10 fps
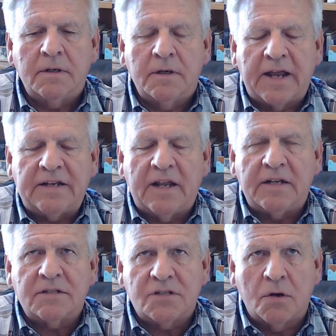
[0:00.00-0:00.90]

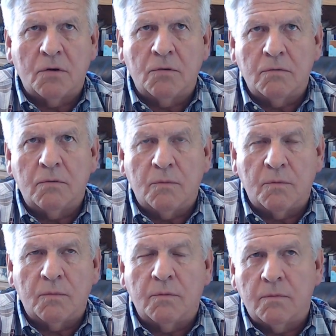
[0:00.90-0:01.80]
And so
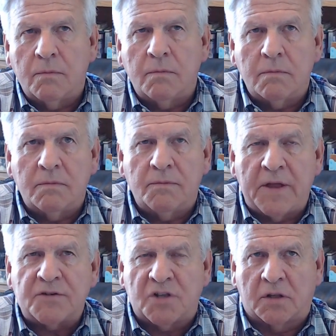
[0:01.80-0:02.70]

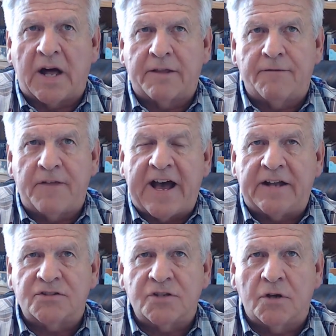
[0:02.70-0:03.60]
there's a lot of
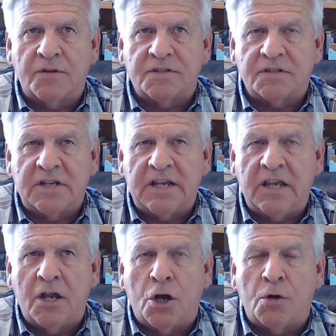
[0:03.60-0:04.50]
that. So the
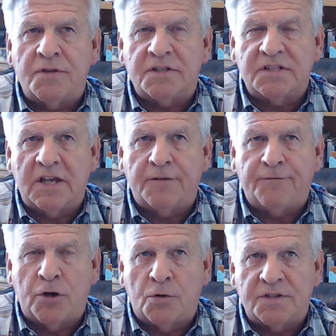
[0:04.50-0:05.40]
CEO and the
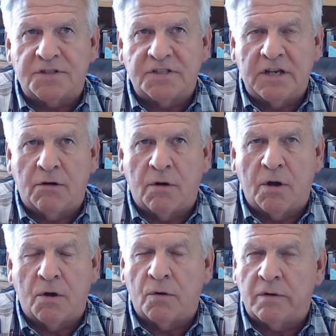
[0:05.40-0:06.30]
CFO and the
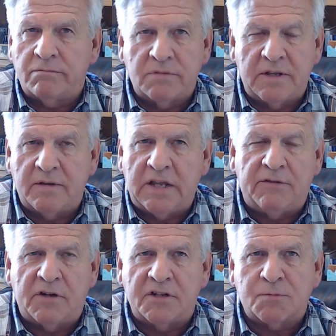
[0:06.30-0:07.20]
COO, and
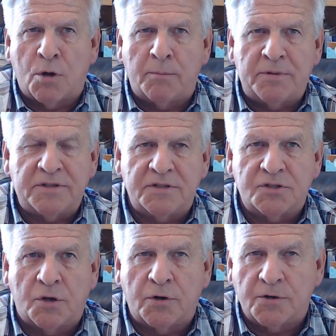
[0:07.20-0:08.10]
even in smaller business
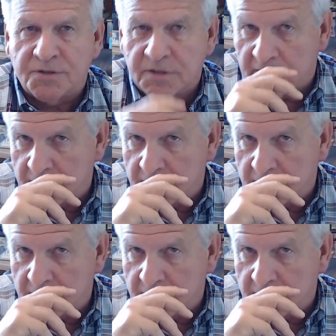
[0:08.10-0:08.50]
owners,